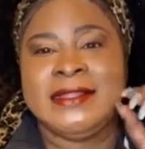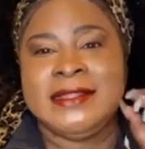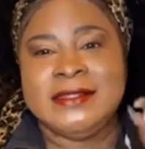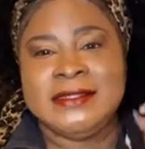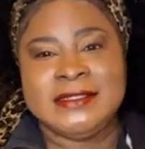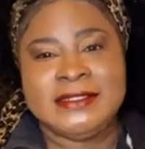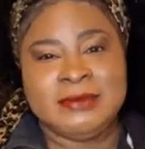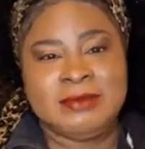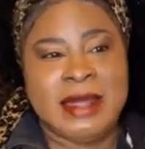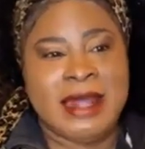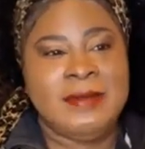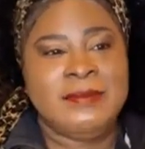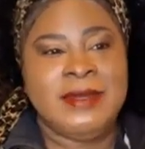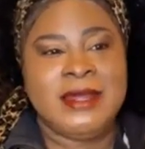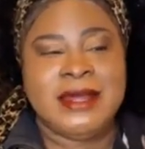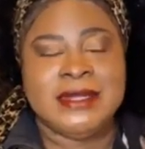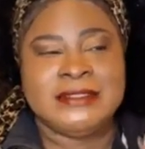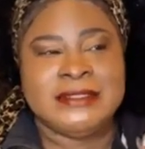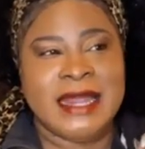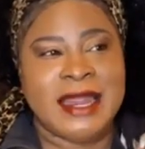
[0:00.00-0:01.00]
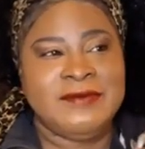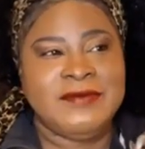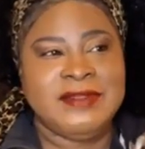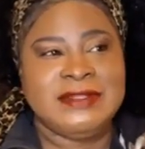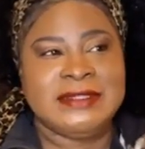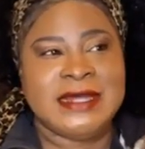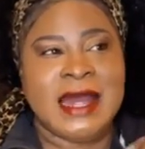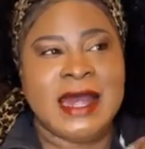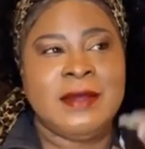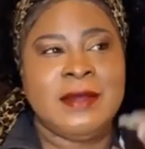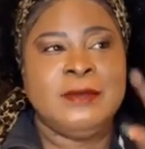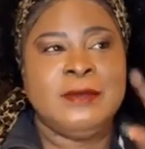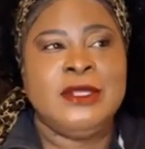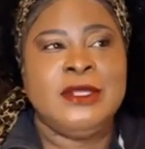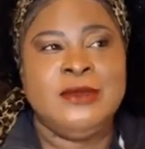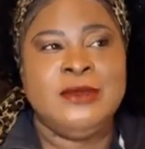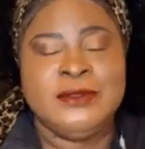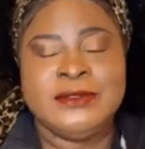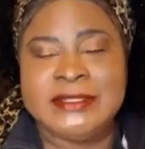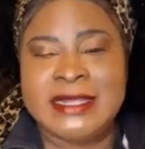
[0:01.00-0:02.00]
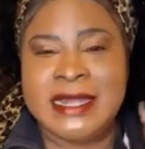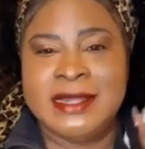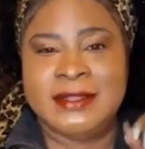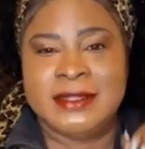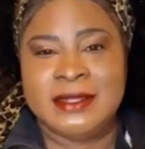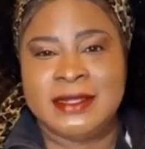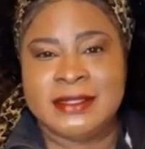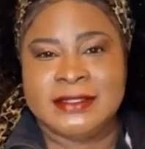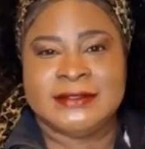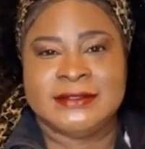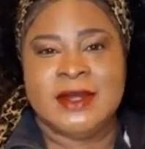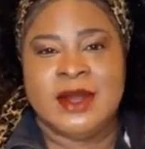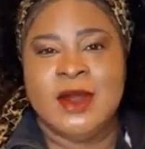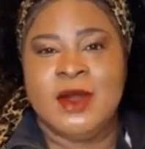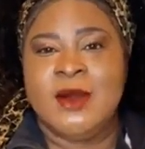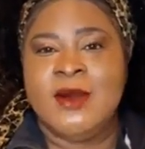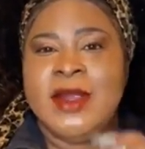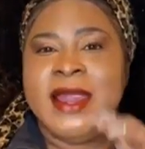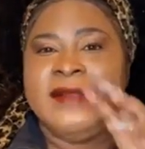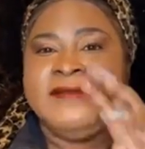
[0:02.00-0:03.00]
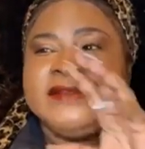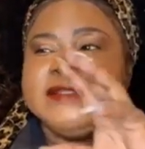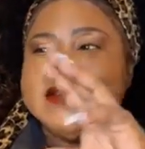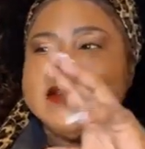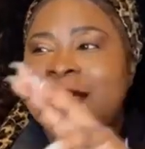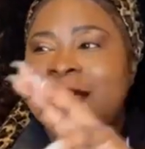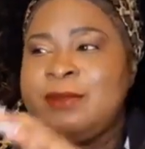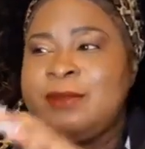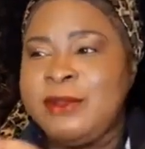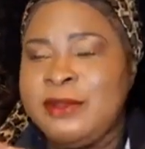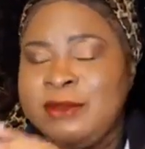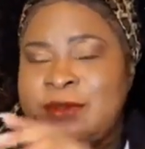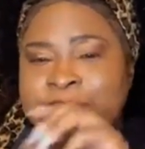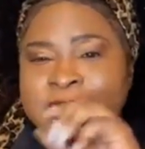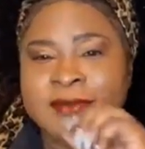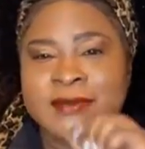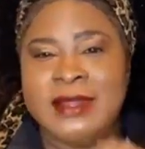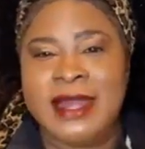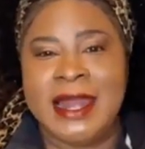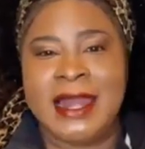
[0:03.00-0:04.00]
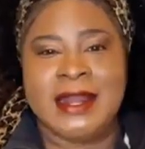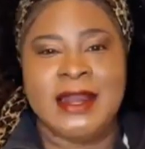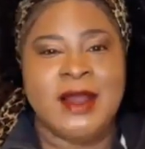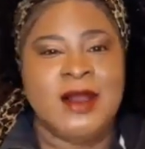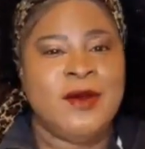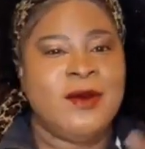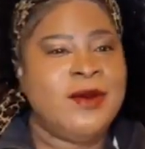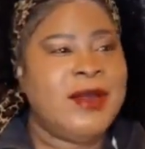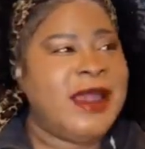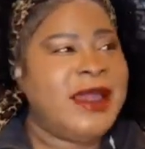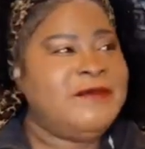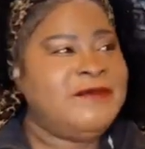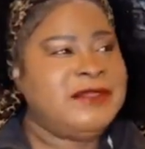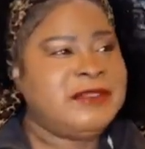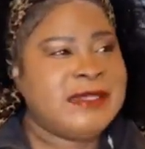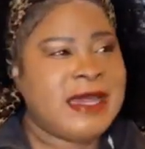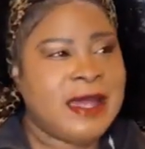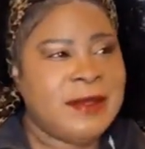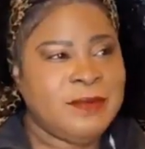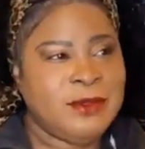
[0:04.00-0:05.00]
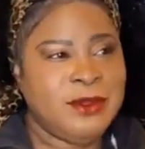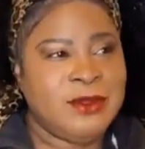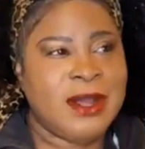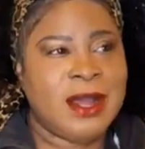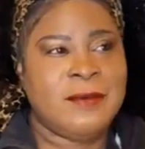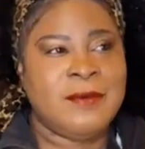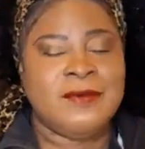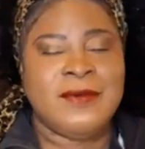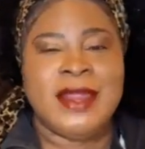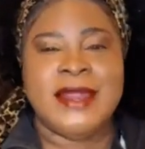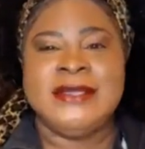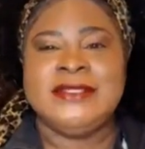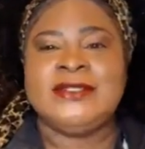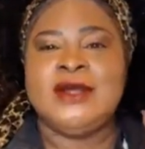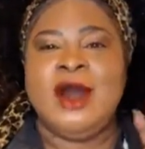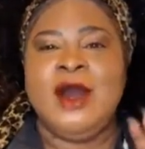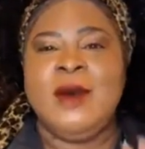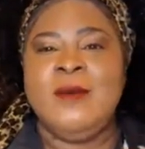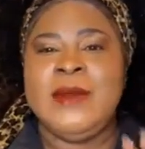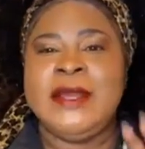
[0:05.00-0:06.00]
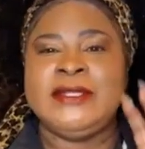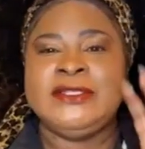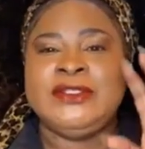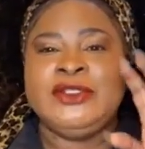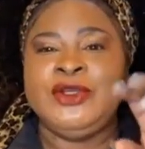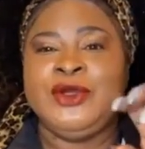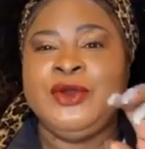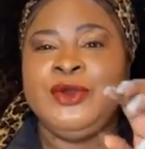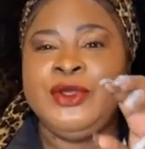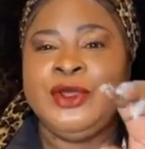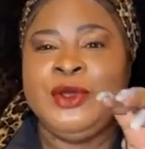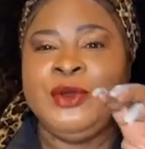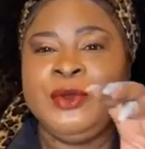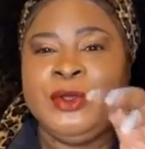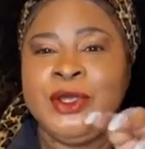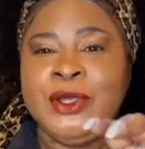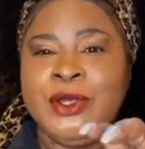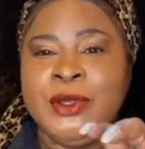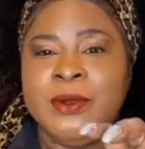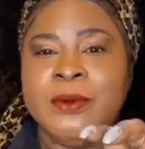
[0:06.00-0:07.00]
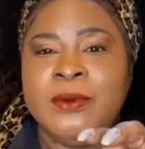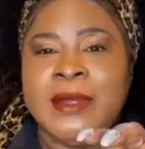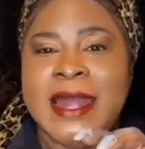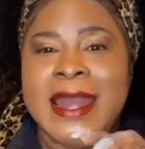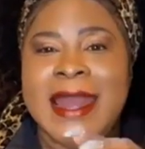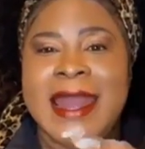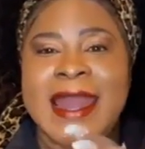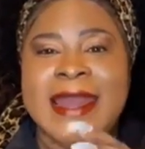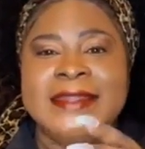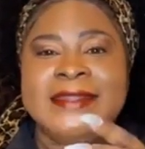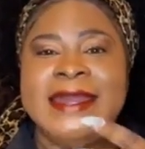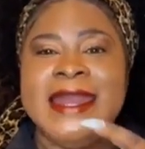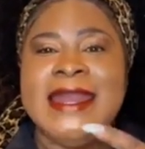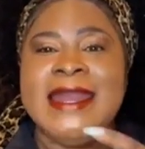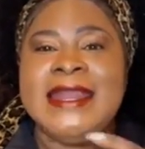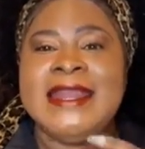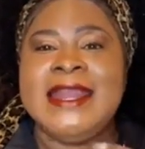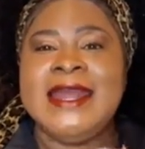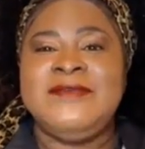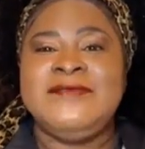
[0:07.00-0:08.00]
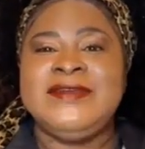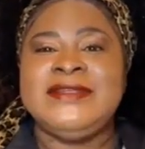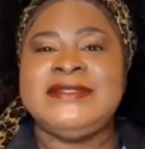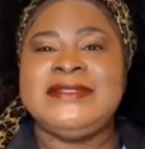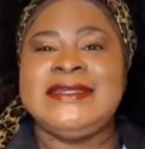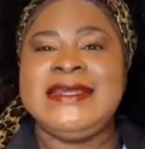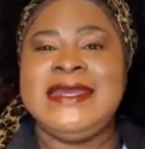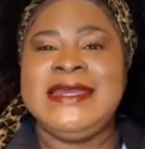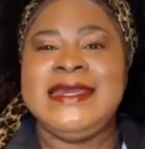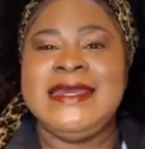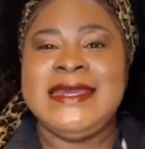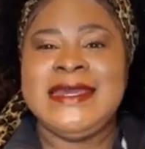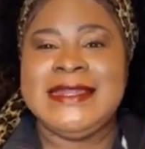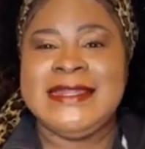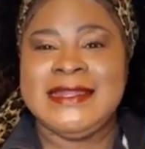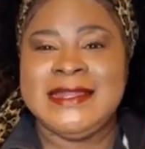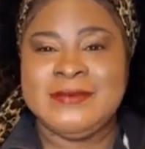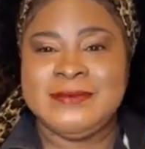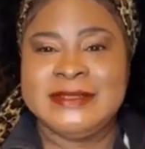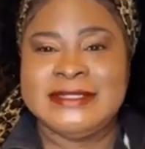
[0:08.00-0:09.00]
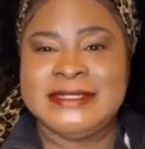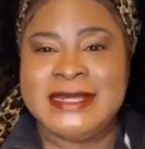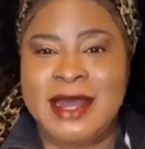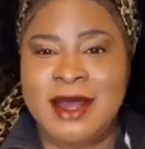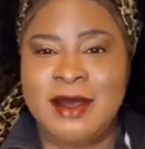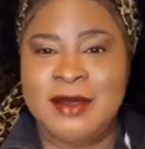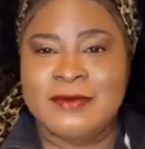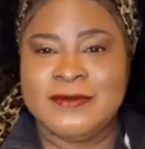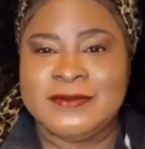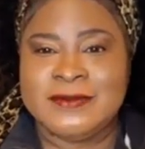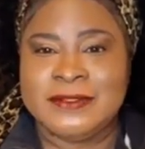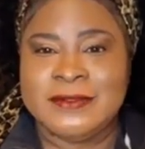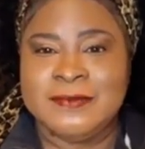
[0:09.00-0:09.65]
this way because every time you say this, or every time you do that, or every time you come around, it's always you, and they can never see themselves.